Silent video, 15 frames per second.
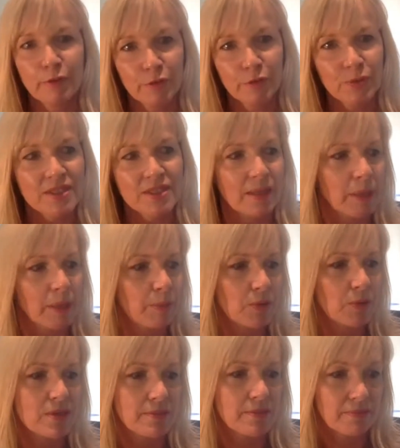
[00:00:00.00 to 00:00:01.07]
reviewers say my
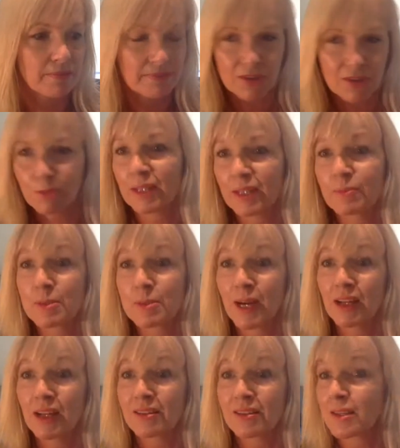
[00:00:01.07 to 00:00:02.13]
books do make them
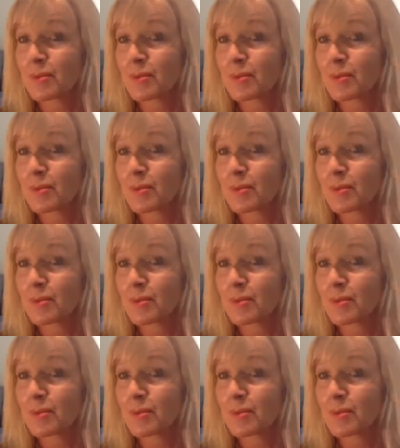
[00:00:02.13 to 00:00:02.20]
smile.